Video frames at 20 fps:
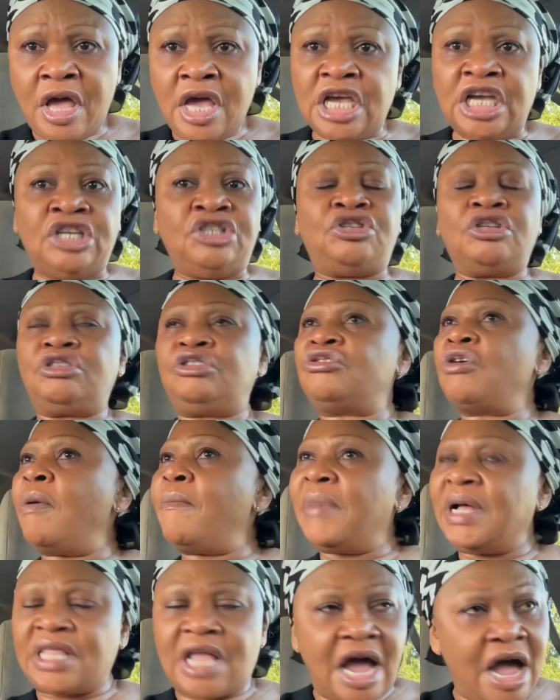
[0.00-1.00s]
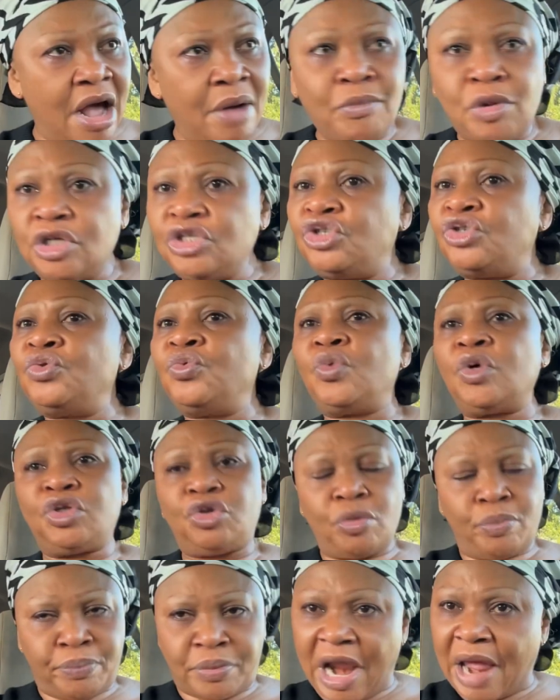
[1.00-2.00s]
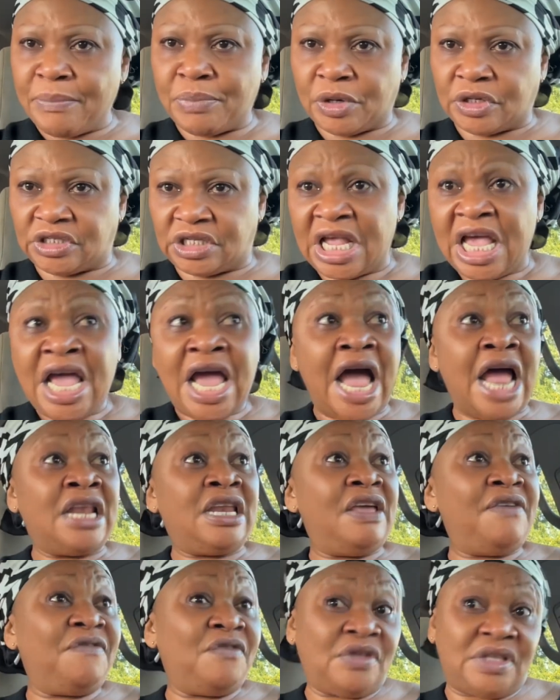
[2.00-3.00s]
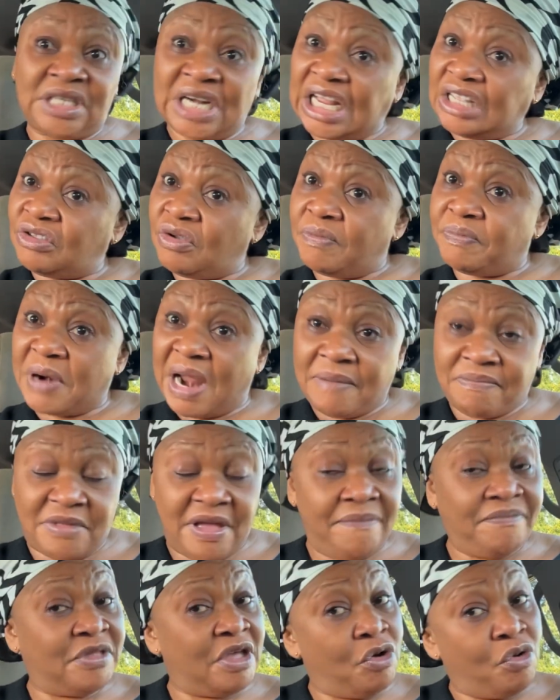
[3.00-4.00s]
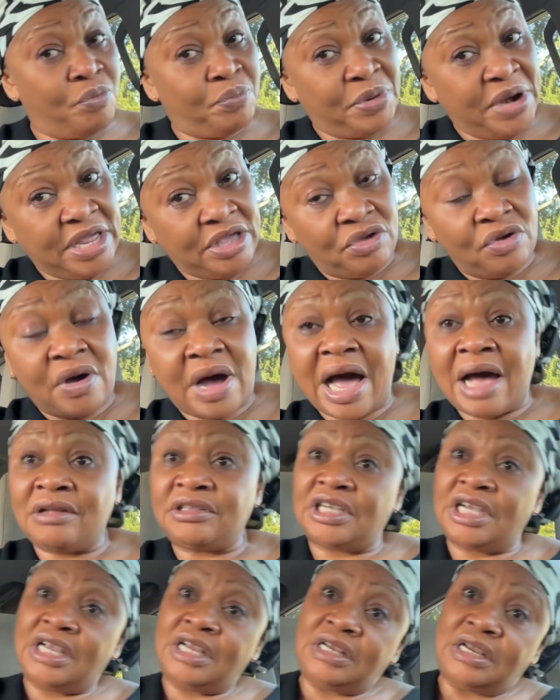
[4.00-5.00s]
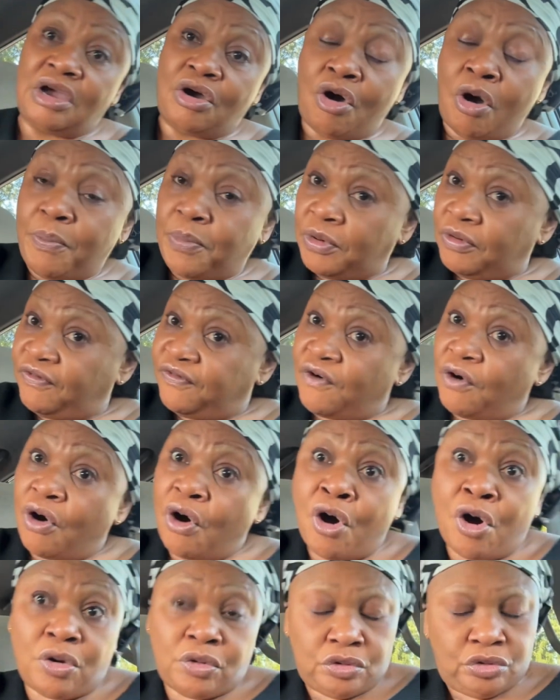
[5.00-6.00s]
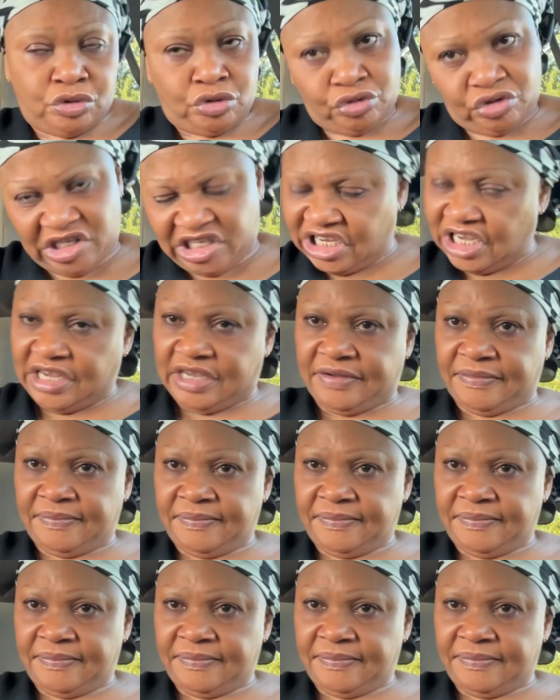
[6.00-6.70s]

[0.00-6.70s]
It does not matter how much you want to bribe us. And if you try to bribe them, they will bring you out in the open for all to see.